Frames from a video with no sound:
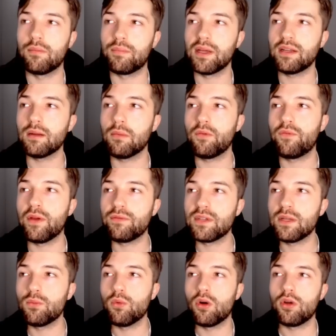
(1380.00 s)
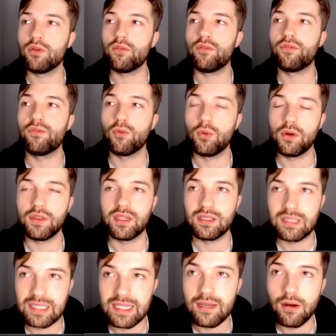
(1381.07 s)
Pick number 51 for the
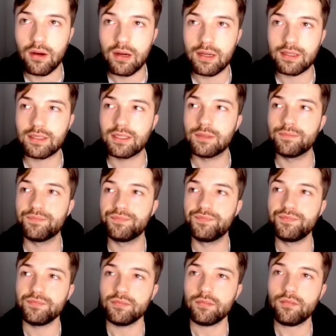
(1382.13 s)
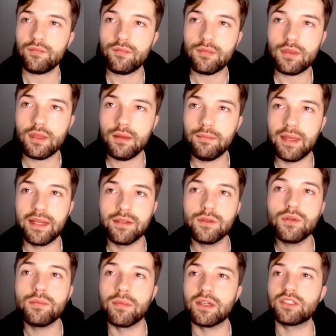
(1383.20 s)
Seahawks. Man,
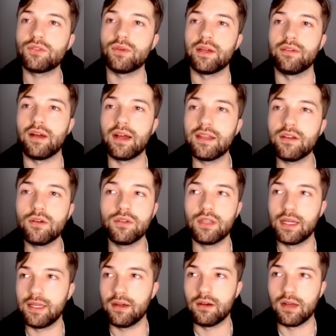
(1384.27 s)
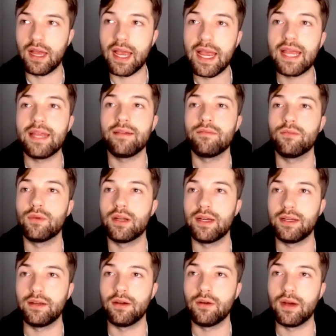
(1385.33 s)
Luke Musgrave. I know that y'all hate when
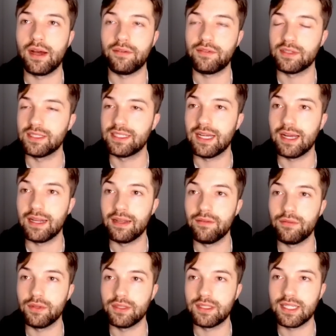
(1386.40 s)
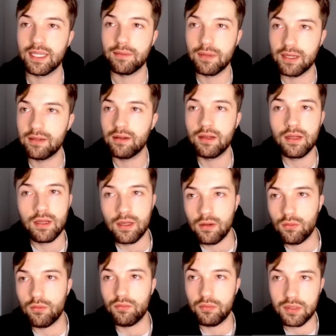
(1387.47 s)
I go after a tight end for this team, and
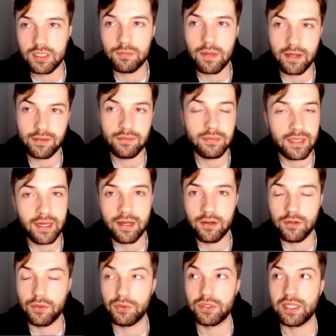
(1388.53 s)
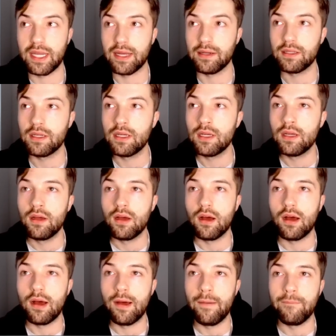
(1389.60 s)
respectively, I understand.
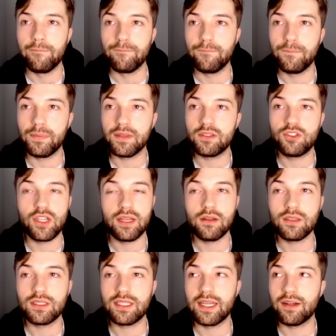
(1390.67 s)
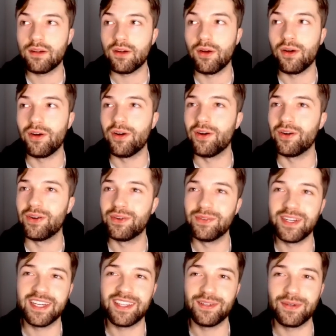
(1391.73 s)
JL Skinner. Oh,
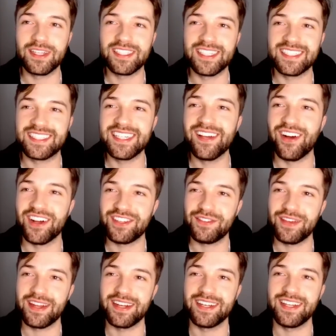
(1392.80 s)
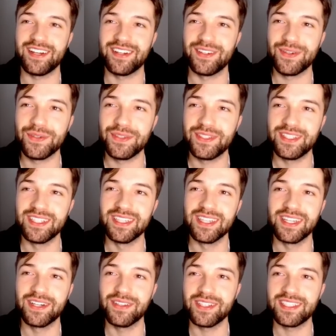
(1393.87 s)
we got the resident Seahawks fan in here who
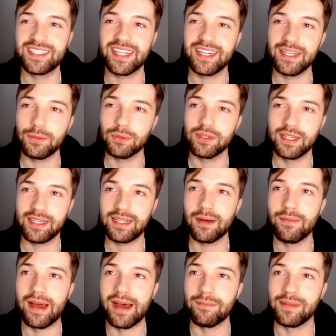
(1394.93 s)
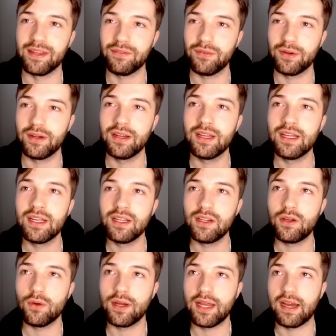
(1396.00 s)
literally said he will like come at me for
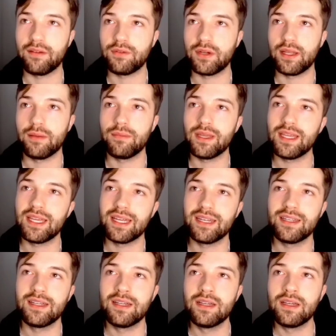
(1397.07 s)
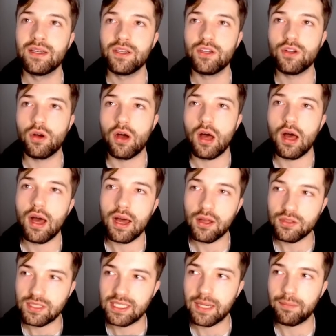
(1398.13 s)
going after him. And, you know,
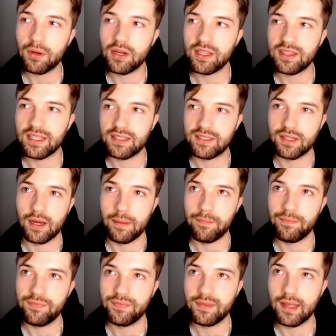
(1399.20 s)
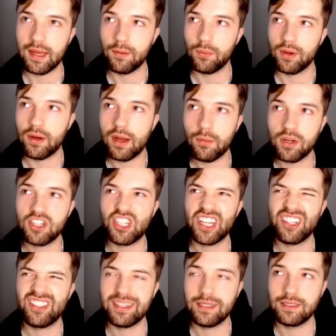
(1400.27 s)
I'll skip on it this time. I will. I want to
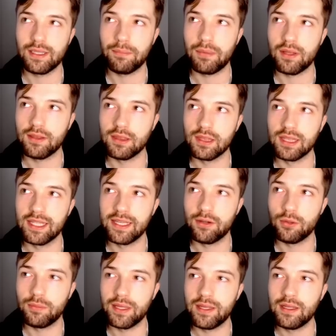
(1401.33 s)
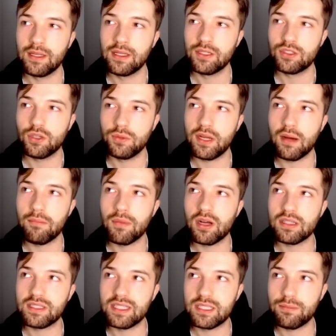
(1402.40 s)
change things up a little bit. So we got
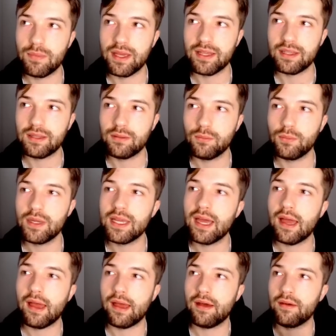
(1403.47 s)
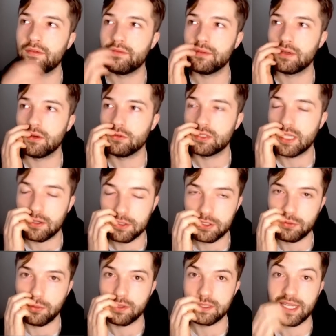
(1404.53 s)
Mozzie Smith, we have Osiris
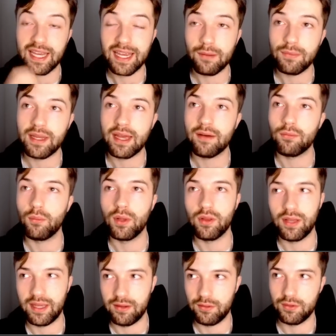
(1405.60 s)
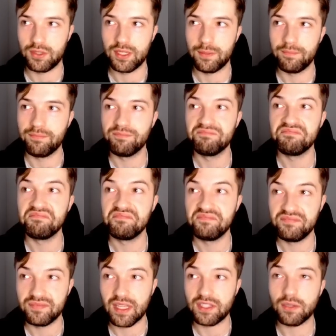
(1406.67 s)
Torrance, and we have Will Anderson.
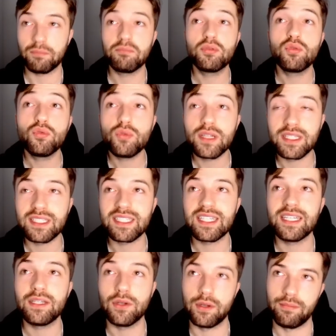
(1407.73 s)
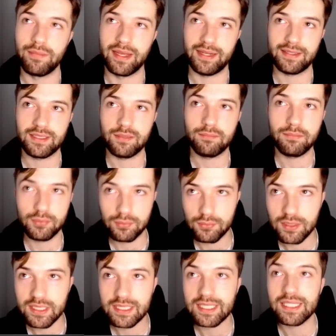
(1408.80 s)
That's a pretty good mix.
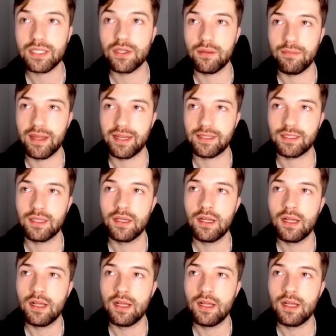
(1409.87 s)
Pretty good mix.